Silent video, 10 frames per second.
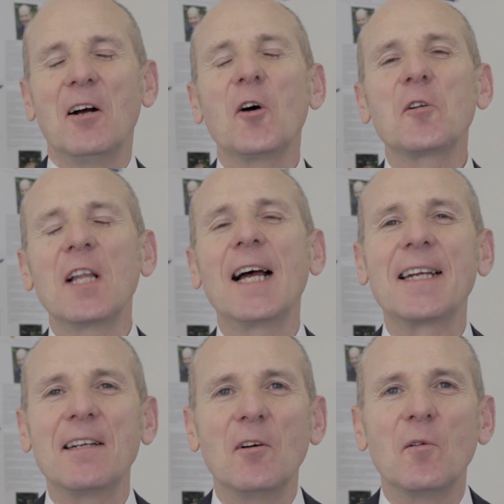
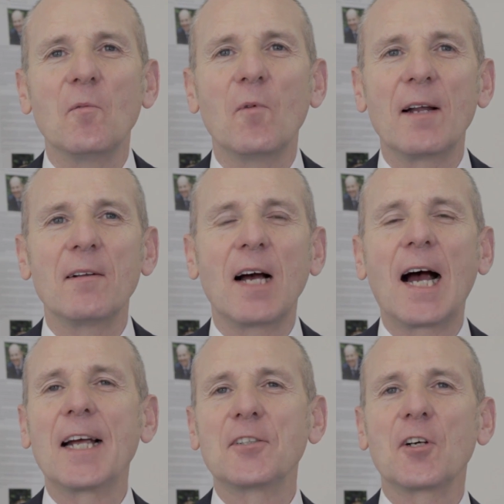unlike when
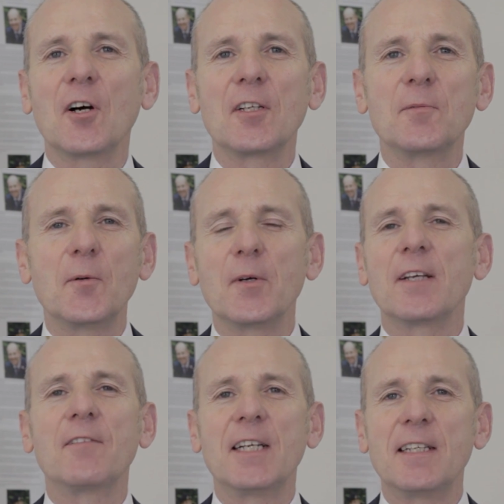I joined, we were
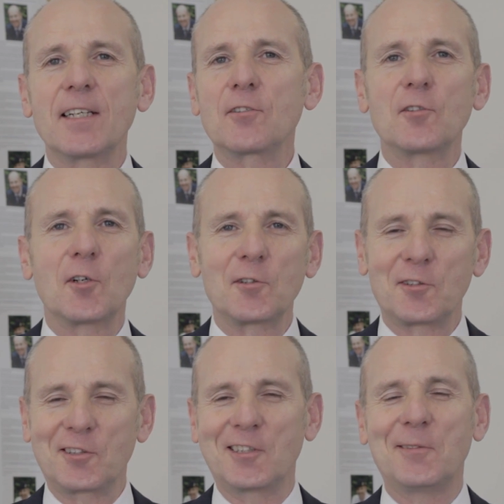living in Nissen
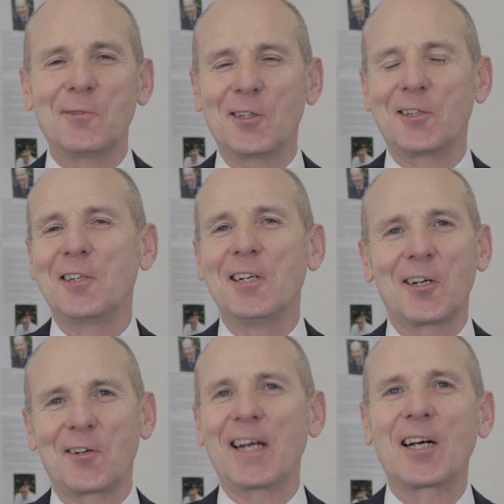huts and they weren't
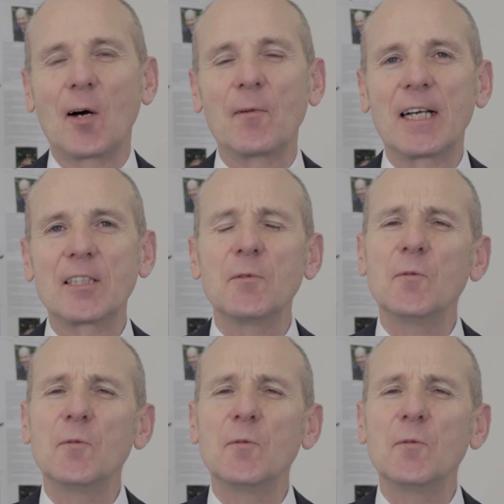great accommodation.